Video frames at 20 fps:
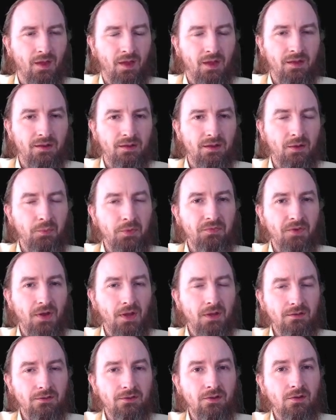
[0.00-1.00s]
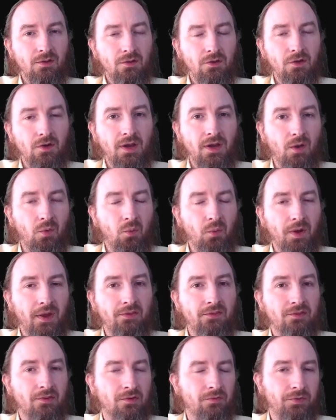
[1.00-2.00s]
Now we've gotten to look at
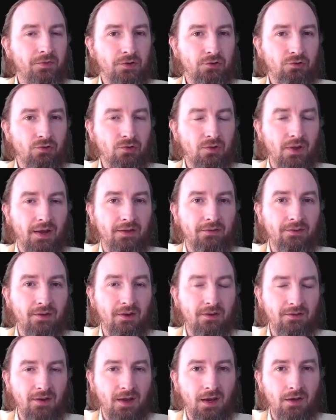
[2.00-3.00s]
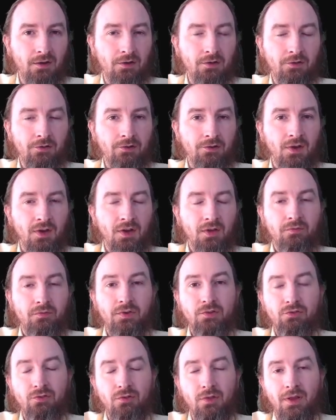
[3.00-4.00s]
ways to visualize containers,
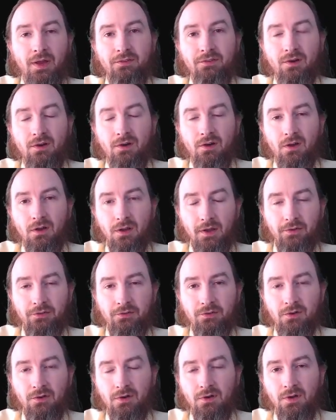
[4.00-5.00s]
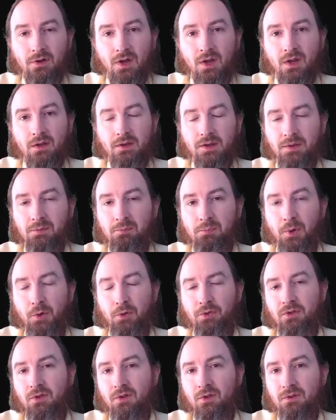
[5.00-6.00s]
visualize our cluster in
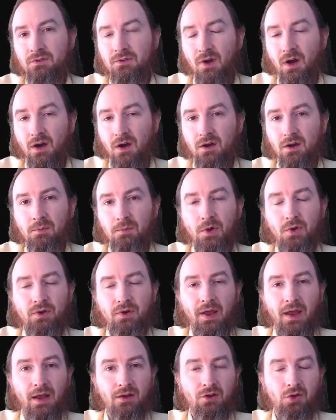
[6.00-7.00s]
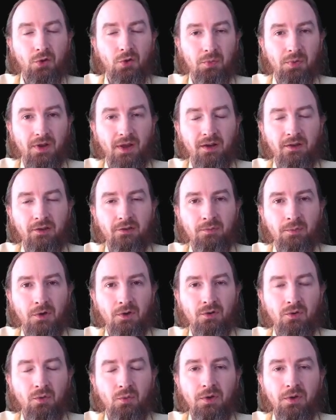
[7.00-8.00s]
both Docker mode and Kubernetes mode.